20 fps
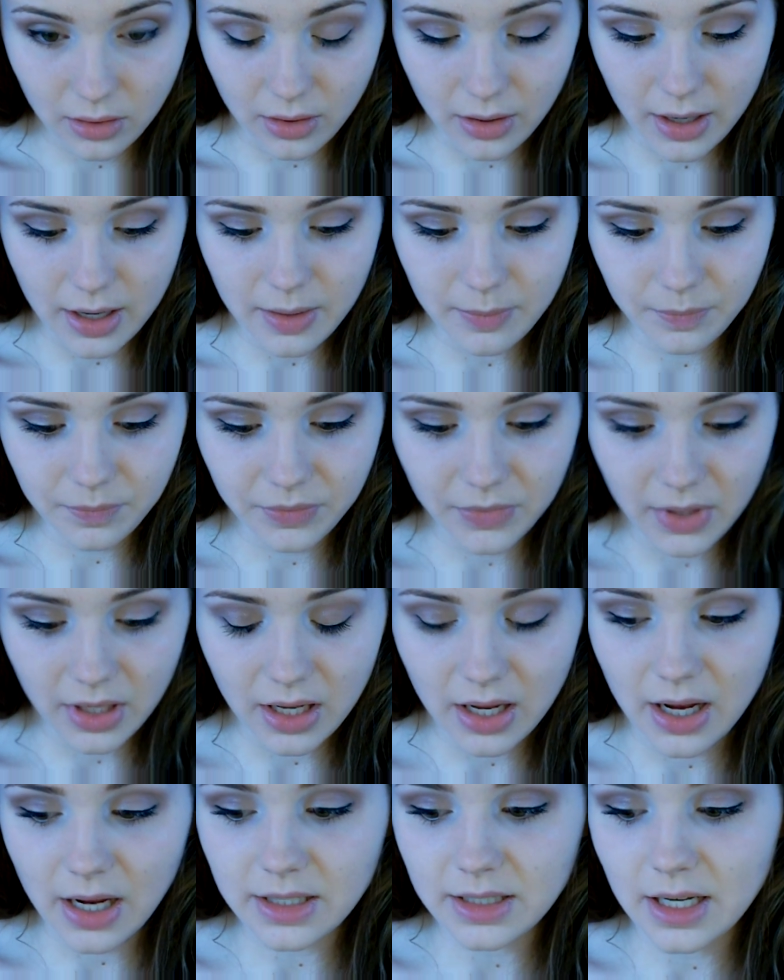Alright,
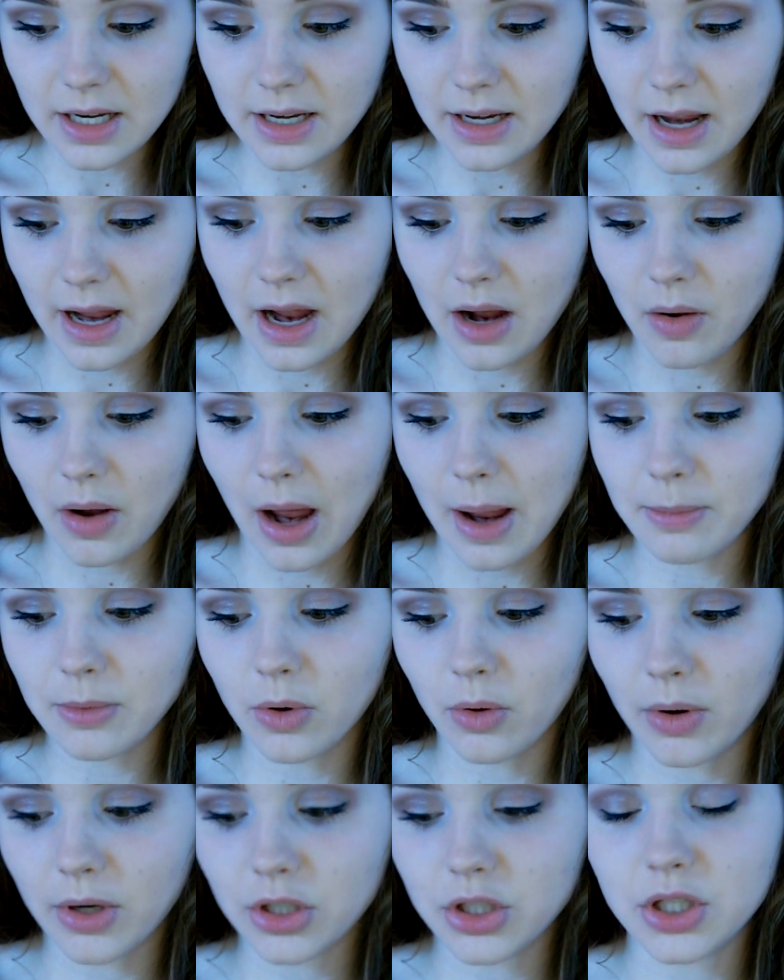and now I'm
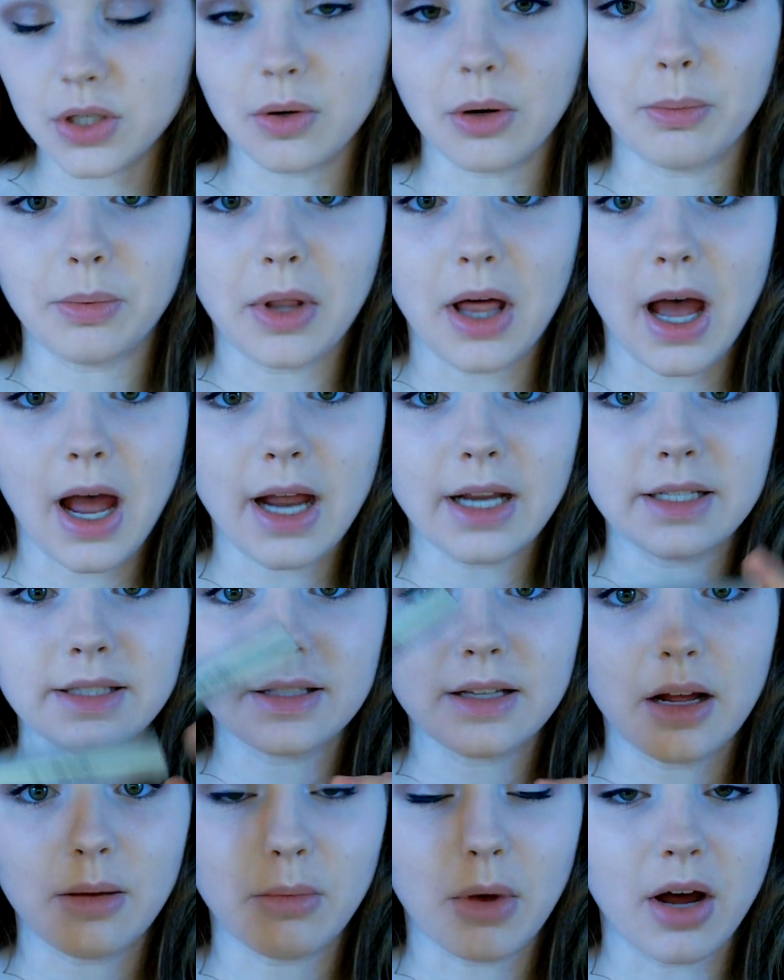going to apply
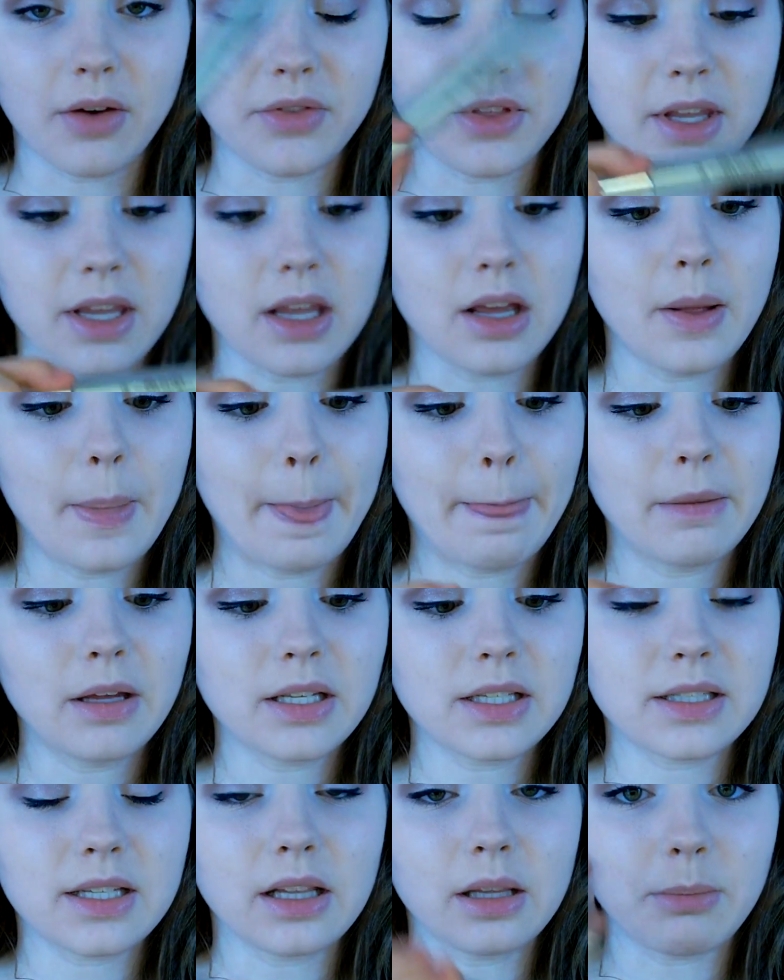some of the
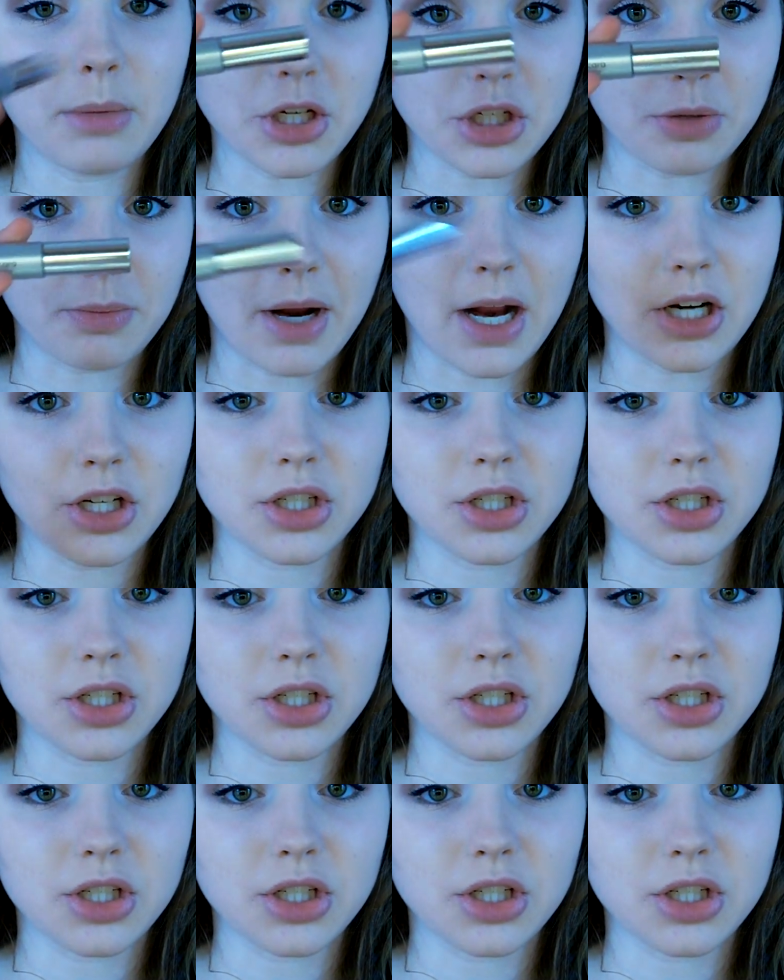Stila Major